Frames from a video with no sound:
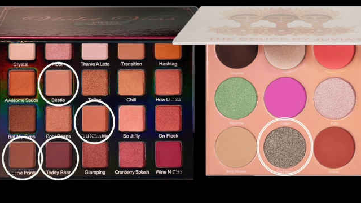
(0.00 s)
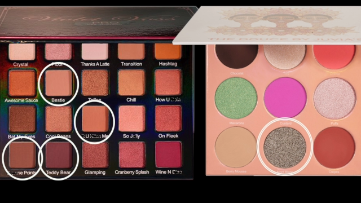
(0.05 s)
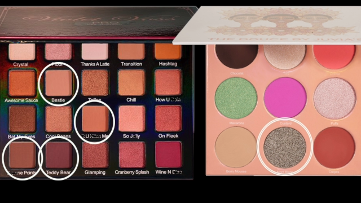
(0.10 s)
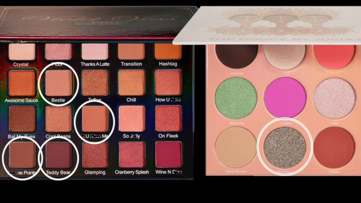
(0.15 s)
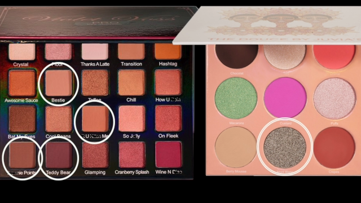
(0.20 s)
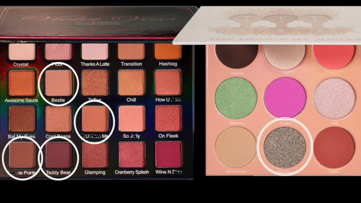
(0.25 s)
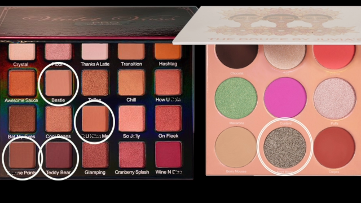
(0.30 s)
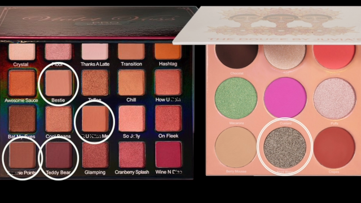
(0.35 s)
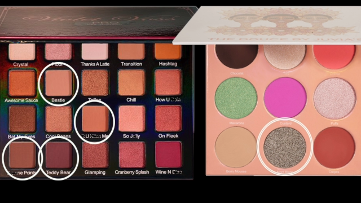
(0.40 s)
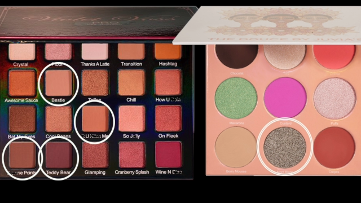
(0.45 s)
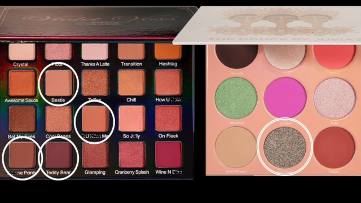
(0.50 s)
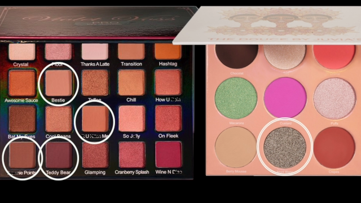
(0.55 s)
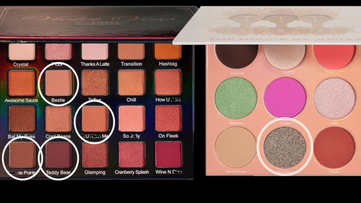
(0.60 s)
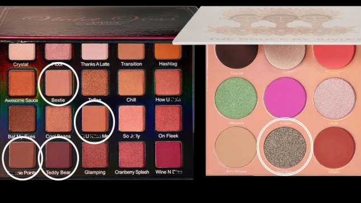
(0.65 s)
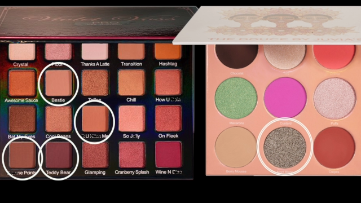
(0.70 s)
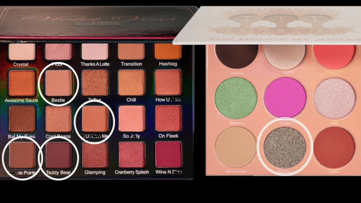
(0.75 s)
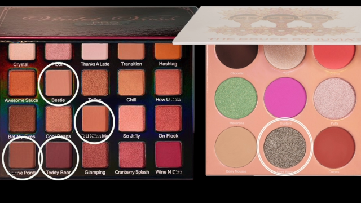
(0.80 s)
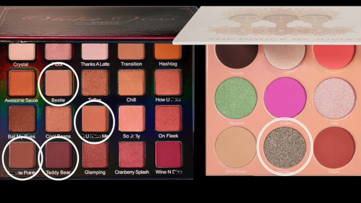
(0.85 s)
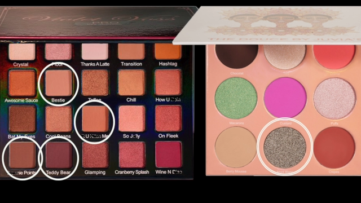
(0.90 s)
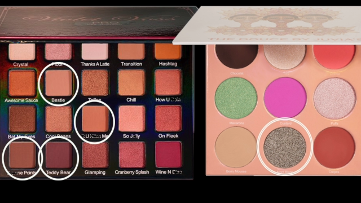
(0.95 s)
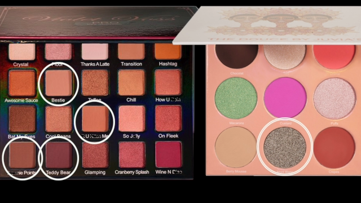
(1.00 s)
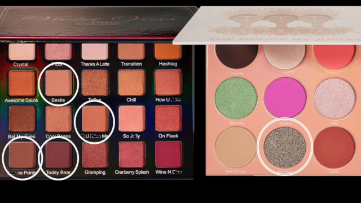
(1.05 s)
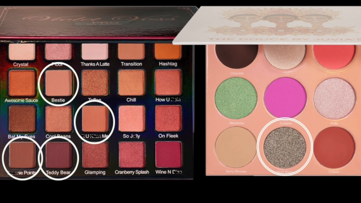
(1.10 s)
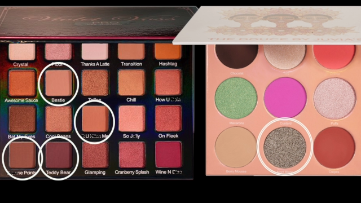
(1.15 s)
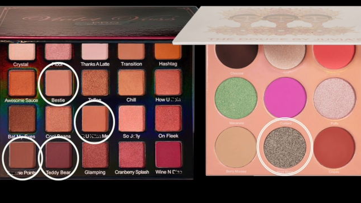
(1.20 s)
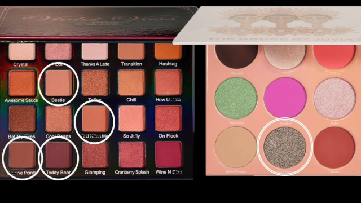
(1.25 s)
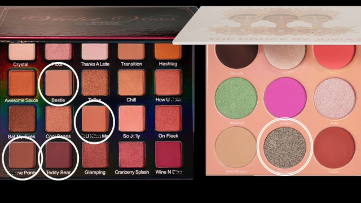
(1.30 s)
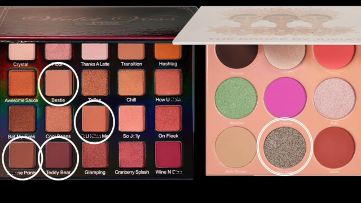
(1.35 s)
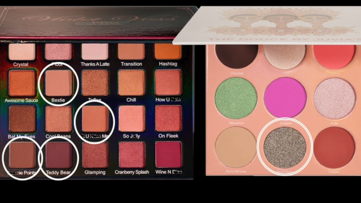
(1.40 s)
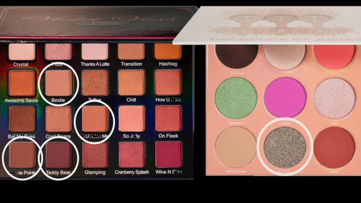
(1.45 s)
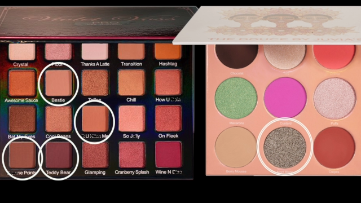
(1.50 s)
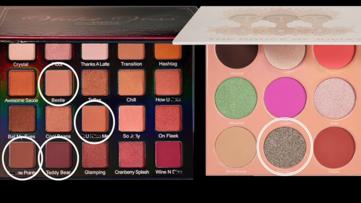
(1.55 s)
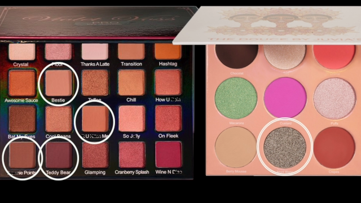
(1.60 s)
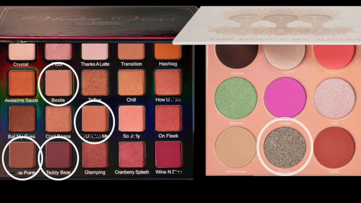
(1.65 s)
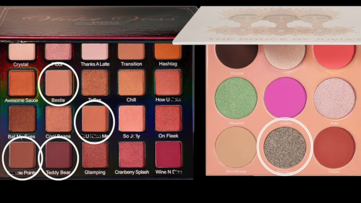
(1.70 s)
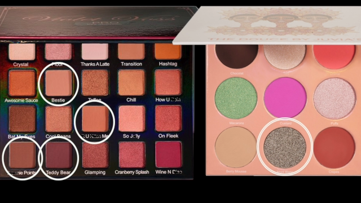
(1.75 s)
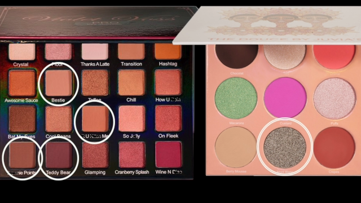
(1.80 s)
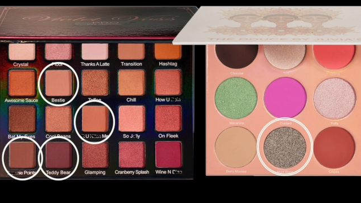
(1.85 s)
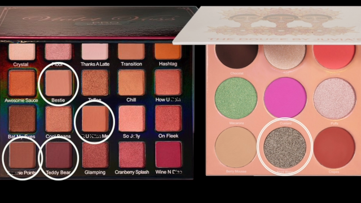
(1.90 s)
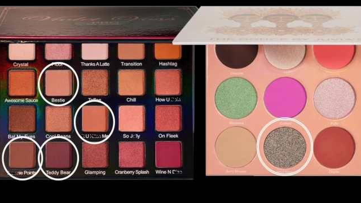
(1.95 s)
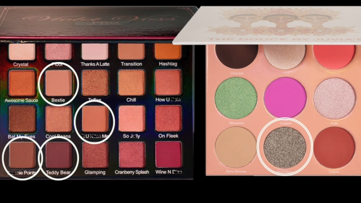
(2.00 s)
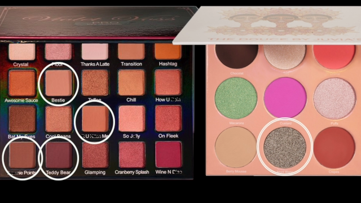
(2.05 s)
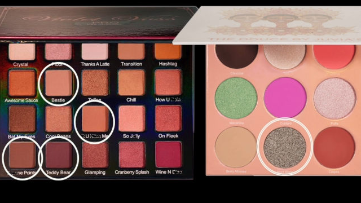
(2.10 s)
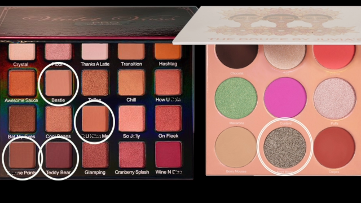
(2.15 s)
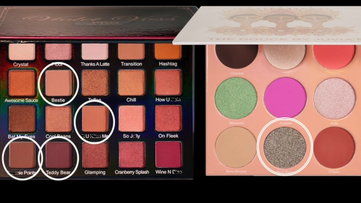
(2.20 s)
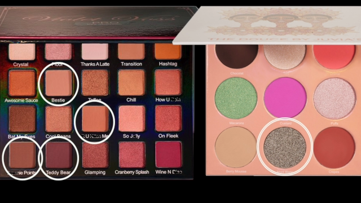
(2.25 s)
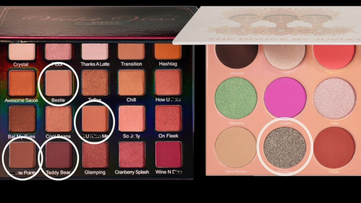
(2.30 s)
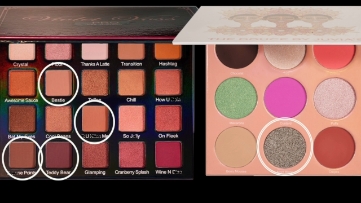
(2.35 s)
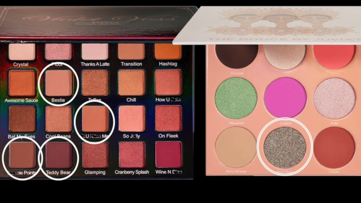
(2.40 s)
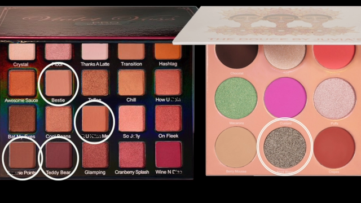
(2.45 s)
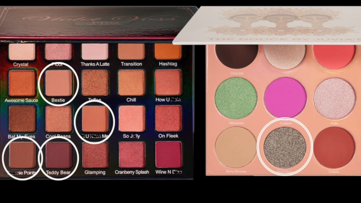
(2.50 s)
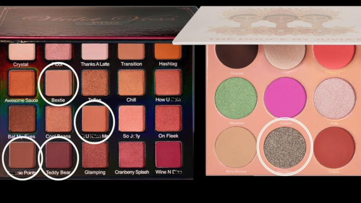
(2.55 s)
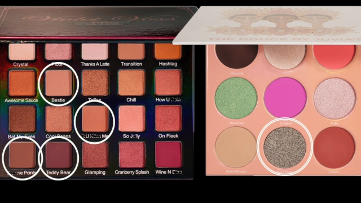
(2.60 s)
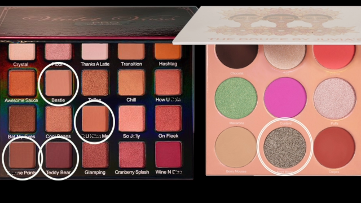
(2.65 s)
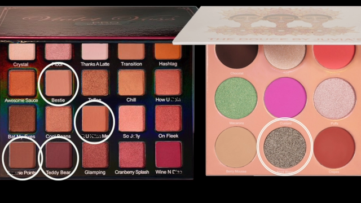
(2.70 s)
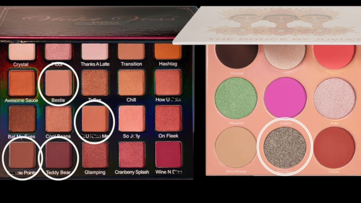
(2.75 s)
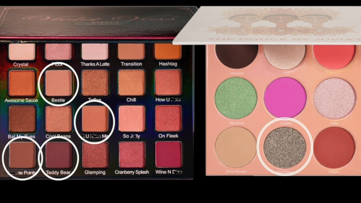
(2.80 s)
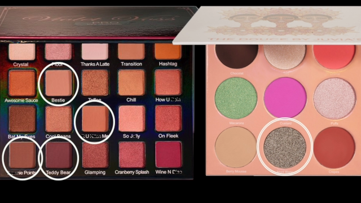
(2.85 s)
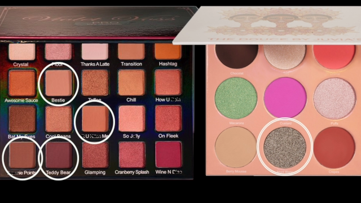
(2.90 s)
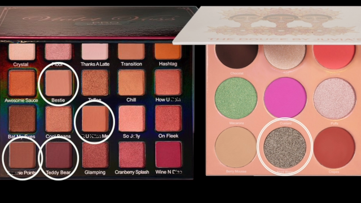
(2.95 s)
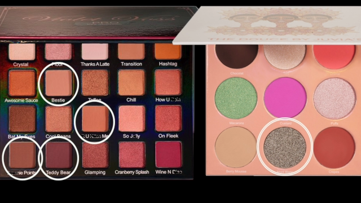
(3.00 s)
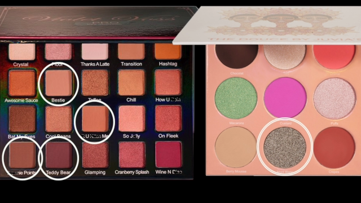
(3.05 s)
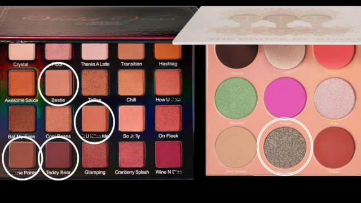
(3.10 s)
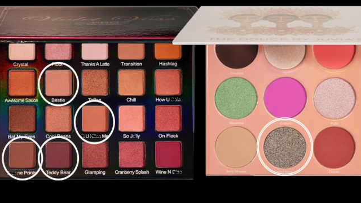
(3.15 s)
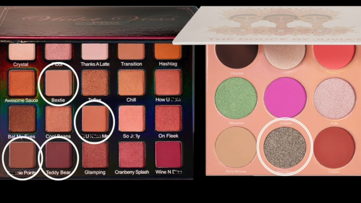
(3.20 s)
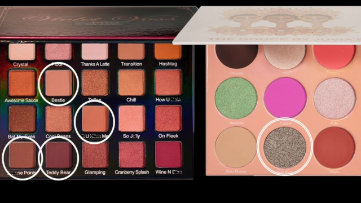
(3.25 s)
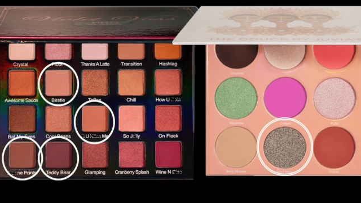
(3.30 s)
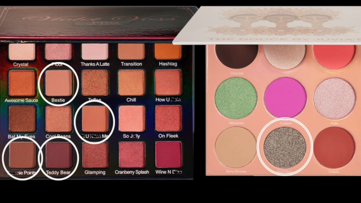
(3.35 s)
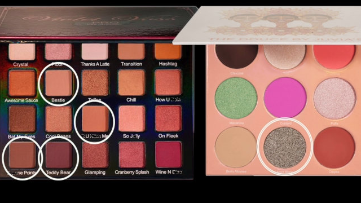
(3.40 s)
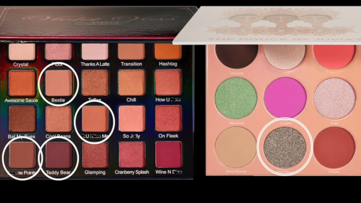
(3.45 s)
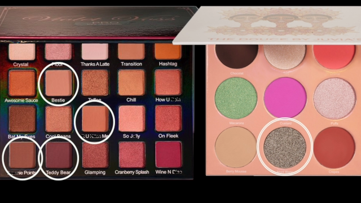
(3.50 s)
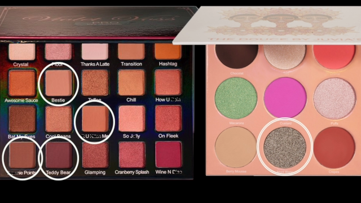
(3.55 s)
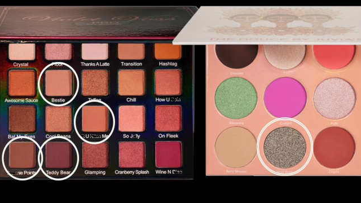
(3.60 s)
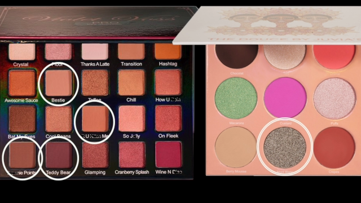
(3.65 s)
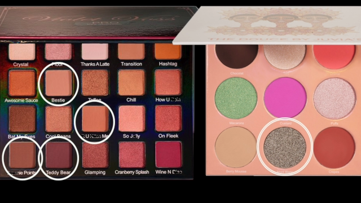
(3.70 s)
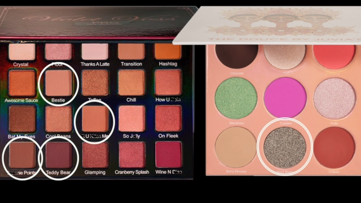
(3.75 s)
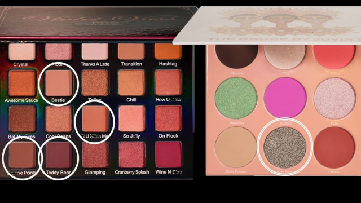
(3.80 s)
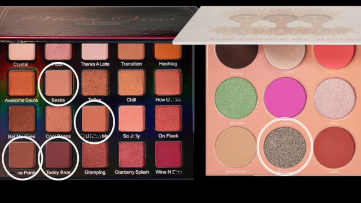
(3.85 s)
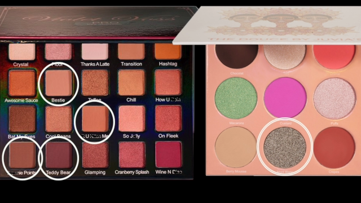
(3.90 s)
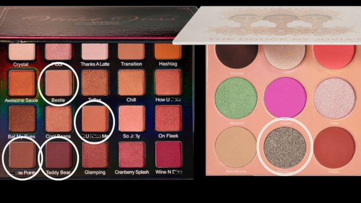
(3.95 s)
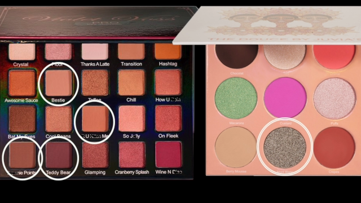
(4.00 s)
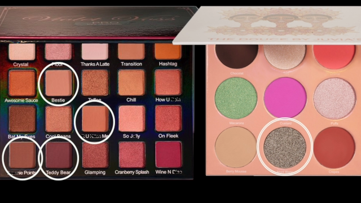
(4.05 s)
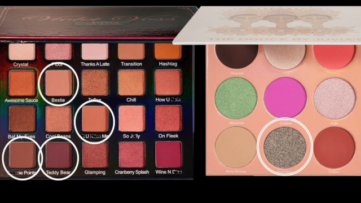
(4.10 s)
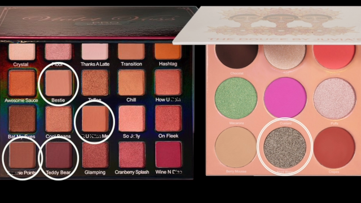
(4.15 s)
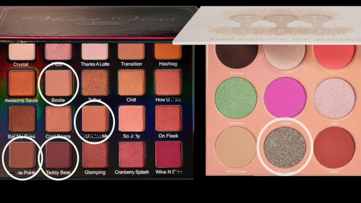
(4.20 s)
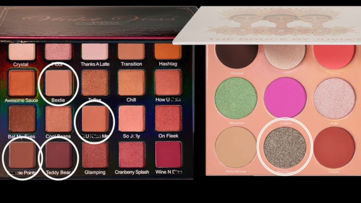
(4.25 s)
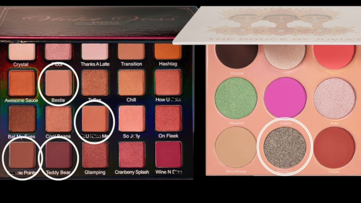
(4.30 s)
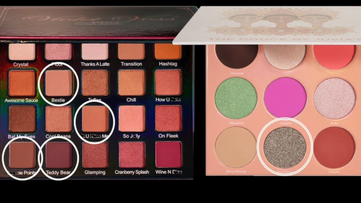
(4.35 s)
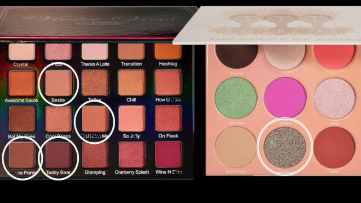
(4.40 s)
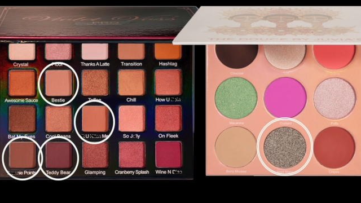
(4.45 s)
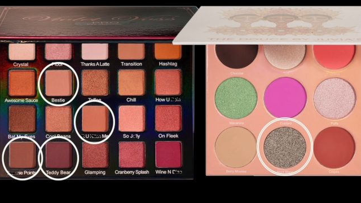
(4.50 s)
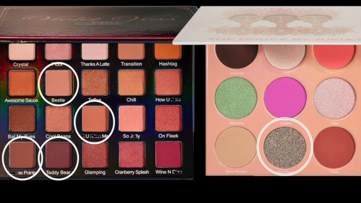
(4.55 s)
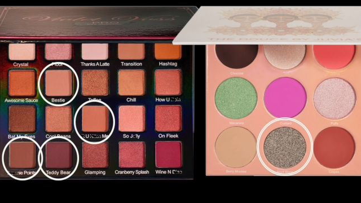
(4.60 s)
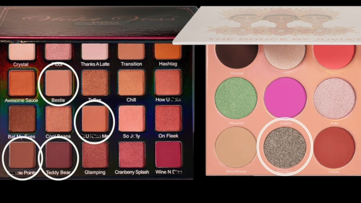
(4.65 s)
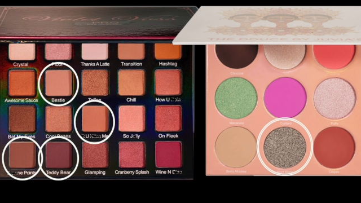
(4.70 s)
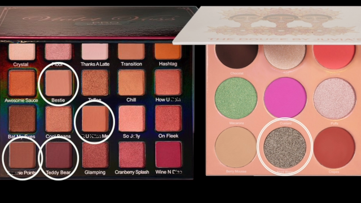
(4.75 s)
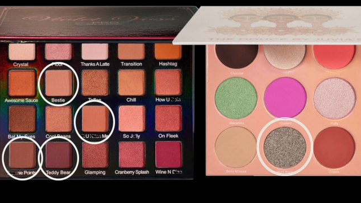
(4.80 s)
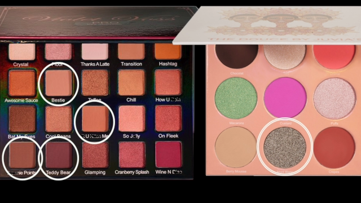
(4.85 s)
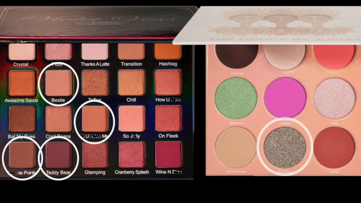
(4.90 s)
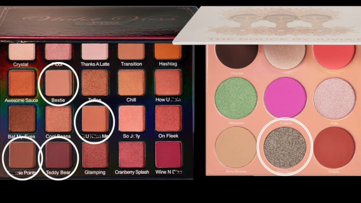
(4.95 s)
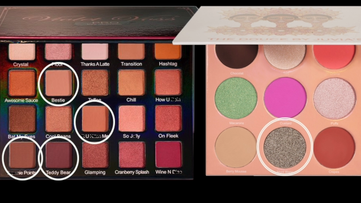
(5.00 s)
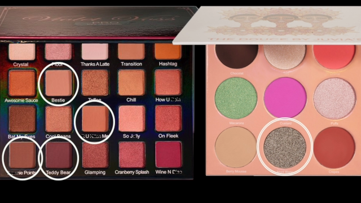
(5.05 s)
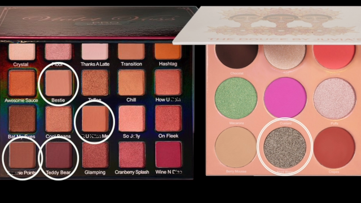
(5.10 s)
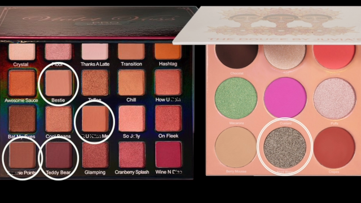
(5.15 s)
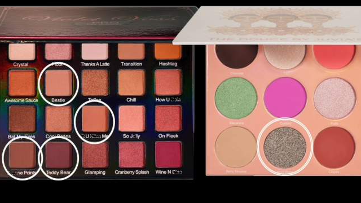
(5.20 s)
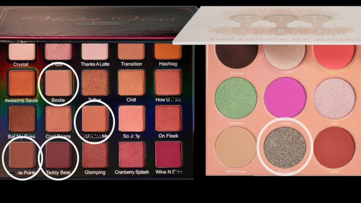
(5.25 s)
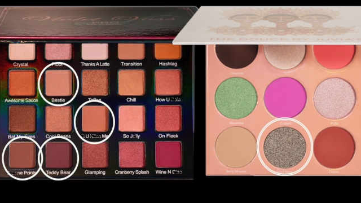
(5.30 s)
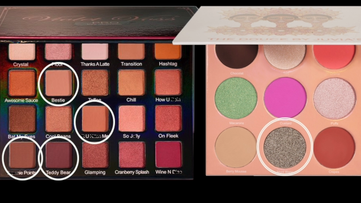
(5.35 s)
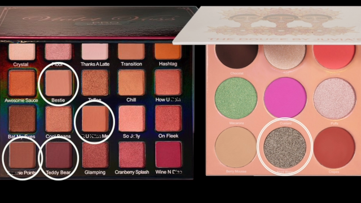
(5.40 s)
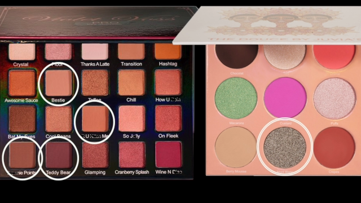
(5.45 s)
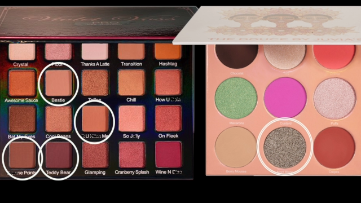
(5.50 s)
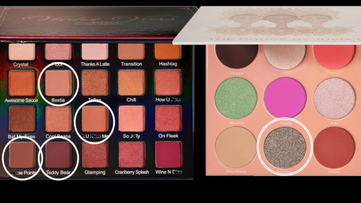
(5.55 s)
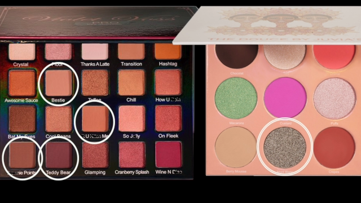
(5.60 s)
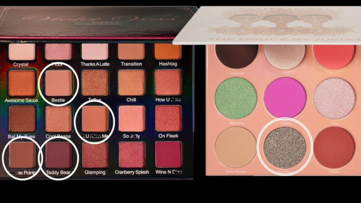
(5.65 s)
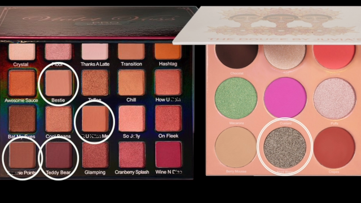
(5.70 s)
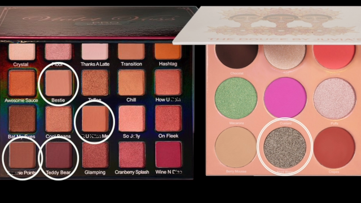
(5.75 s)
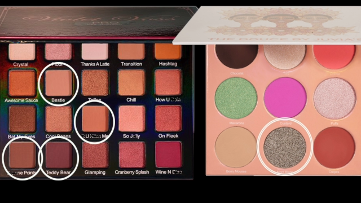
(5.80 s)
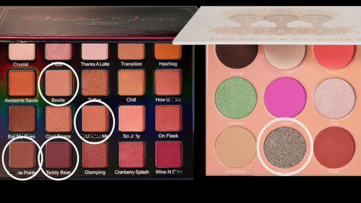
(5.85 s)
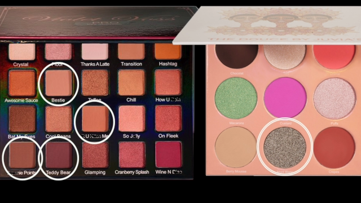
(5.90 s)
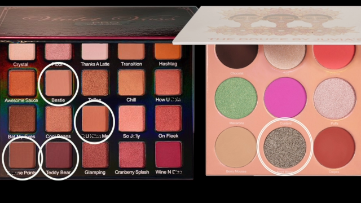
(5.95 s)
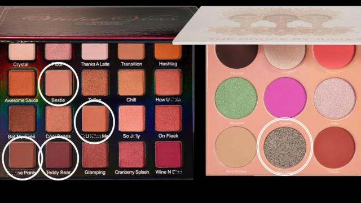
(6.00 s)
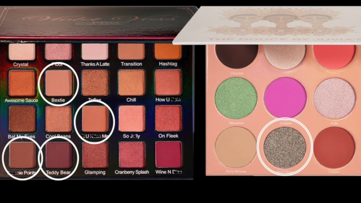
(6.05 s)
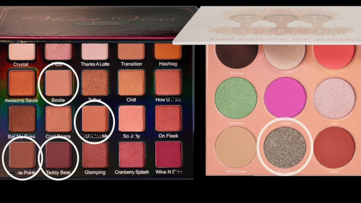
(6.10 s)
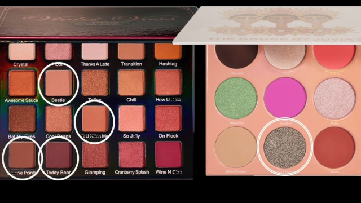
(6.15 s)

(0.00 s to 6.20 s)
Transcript: [unreadable: no face in view]